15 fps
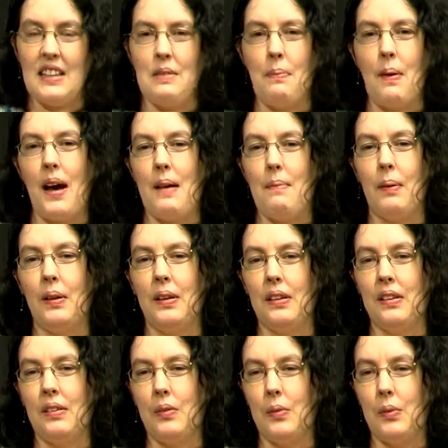the
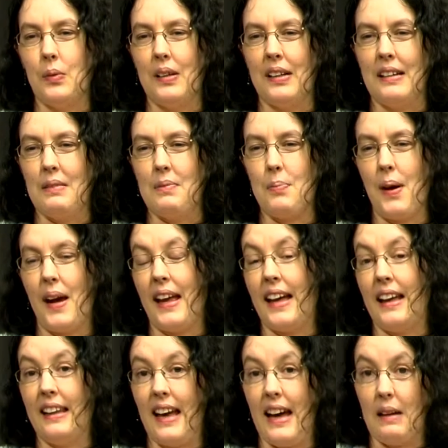Bible or praying
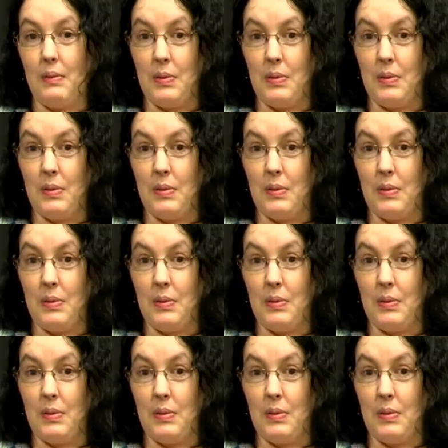out loud,